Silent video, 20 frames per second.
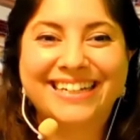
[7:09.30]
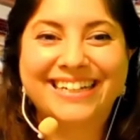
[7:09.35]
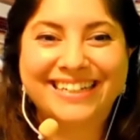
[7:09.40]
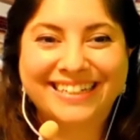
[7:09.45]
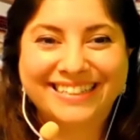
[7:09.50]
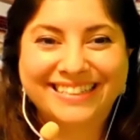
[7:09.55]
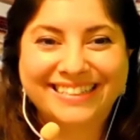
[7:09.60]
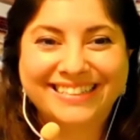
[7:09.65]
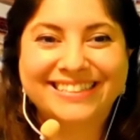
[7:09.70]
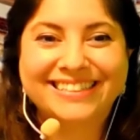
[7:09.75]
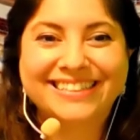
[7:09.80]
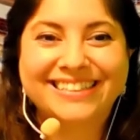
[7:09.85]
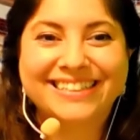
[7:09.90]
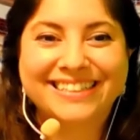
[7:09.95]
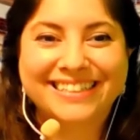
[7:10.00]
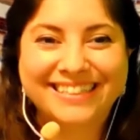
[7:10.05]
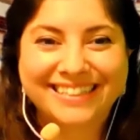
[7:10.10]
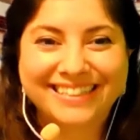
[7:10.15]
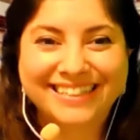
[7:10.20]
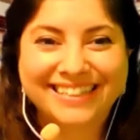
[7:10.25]
Yes.
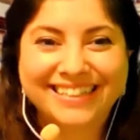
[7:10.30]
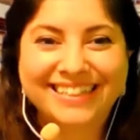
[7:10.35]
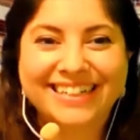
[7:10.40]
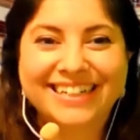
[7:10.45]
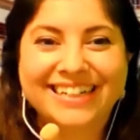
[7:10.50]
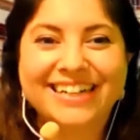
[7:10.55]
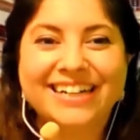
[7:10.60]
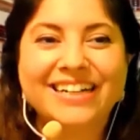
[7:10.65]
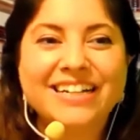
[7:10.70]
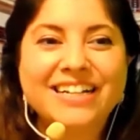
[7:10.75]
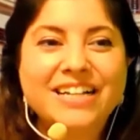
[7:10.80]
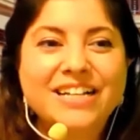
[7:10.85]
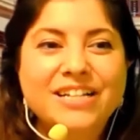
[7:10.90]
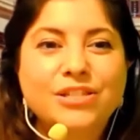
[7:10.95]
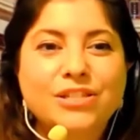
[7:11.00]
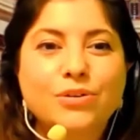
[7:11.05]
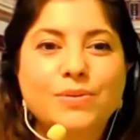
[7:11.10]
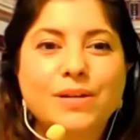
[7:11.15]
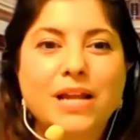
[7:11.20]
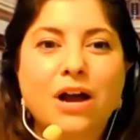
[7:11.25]
Yeah.
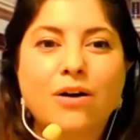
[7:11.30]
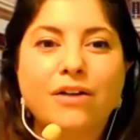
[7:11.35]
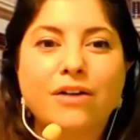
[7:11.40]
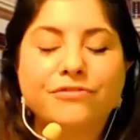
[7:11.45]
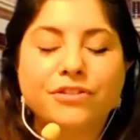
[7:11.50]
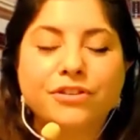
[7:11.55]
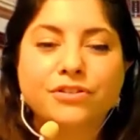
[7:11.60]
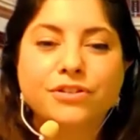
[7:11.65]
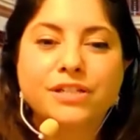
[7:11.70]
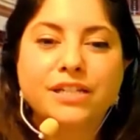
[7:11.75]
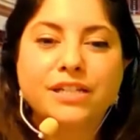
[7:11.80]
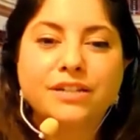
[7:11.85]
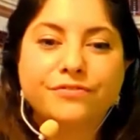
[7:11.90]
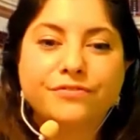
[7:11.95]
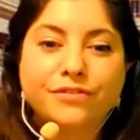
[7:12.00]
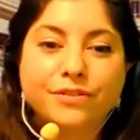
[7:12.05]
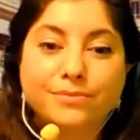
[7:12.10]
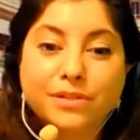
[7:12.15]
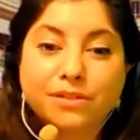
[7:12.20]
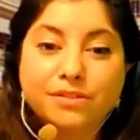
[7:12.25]
So now after you did it
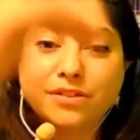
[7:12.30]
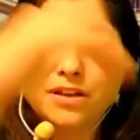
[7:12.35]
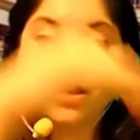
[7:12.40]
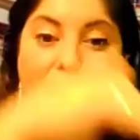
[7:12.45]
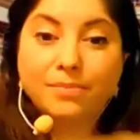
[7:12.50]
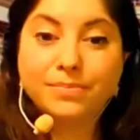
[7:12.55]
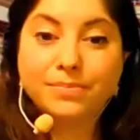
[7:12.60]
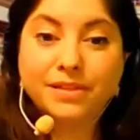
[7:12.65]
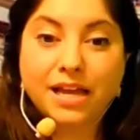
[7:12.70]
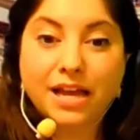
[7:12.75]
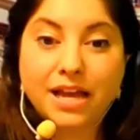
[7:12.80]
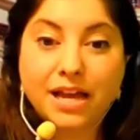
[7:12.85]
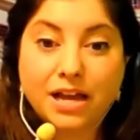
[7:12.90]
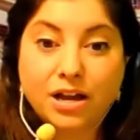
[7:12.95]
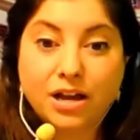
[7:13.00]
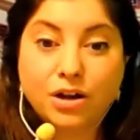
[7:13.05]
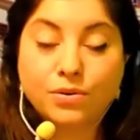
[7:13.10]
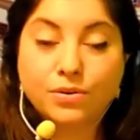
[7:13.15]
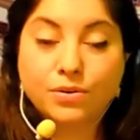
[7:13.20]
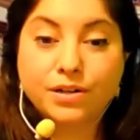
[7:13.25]
from the top
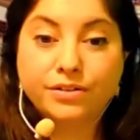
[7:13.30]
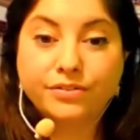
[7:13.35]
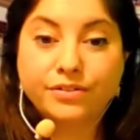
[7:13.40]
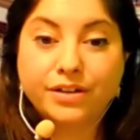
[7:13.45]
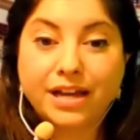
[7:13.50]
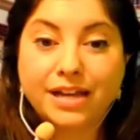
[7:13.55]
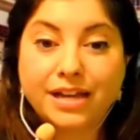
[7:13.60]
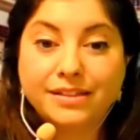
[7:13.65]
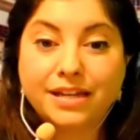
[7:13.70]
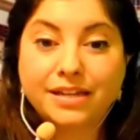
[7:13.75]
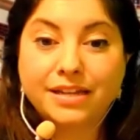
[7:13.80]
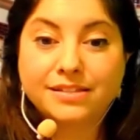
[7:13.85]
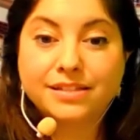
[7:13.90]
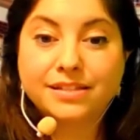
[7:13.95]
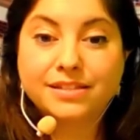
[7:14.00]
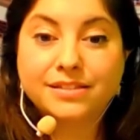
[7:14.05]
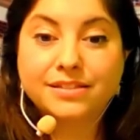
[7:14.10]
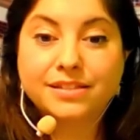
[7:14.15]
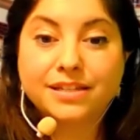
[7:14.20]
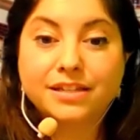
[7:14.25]
down and you had that
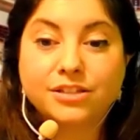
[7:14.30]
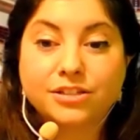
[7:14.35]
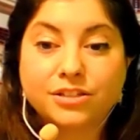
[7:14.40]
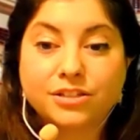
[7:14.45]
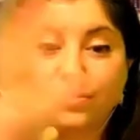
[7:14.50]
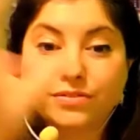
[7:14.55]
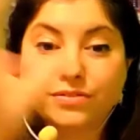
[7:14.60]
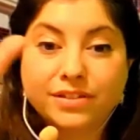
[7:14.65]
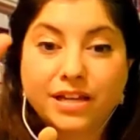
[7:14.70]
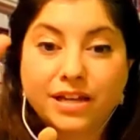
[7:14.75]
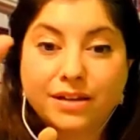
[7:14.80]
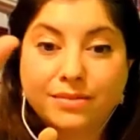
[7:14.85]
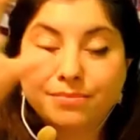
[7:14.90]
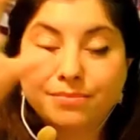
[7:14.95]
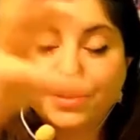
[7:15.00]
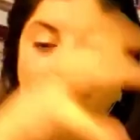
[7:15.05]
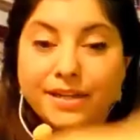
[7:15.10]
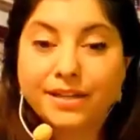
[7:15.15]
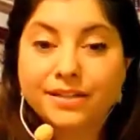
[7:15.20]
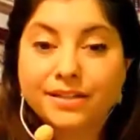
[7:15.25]
sensation of that
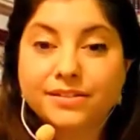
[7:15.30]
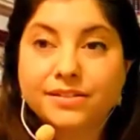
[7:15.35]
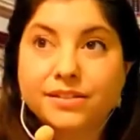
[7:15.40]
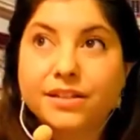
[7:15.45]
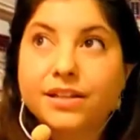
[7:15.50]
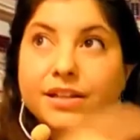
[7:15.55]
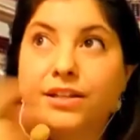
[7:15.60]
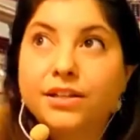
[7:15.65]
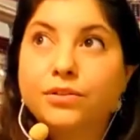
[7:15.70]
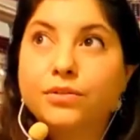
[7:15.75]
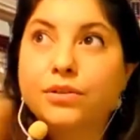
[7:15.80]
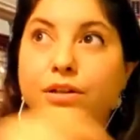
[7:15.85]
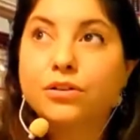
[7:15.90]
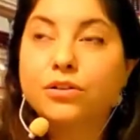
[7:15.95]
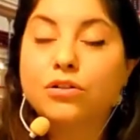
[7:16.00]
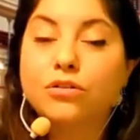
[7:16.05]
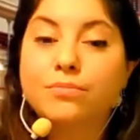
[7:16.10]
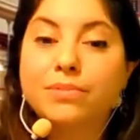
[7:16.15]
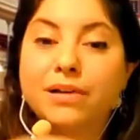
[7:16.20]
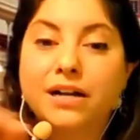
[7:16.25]
mix, you can
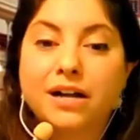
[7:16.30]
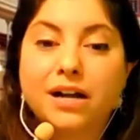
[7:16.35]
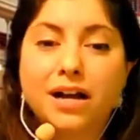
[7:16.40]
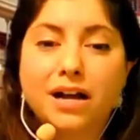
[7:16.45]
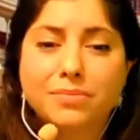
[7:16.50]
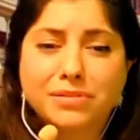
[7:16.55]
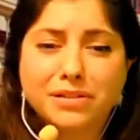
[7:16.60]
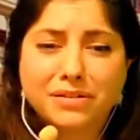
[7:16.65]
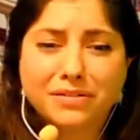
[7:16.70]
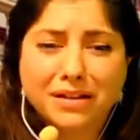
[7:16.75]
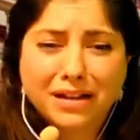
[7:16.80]
go back up. So